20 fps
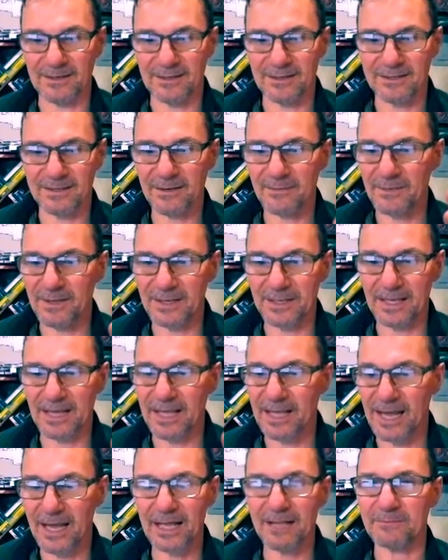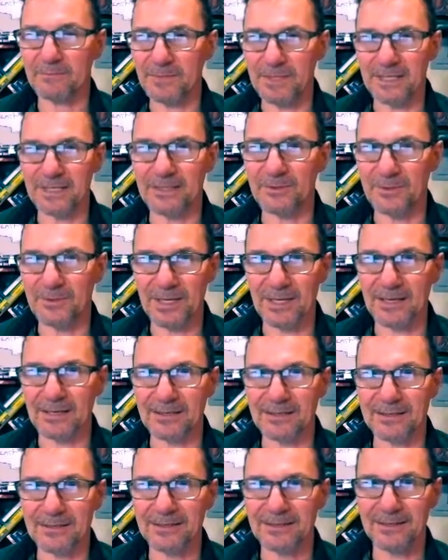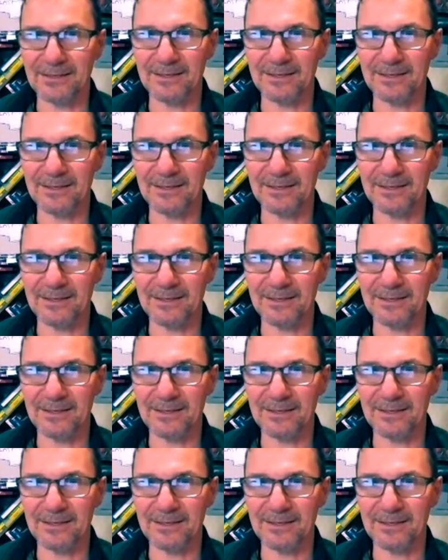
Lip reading: something that helped me do that.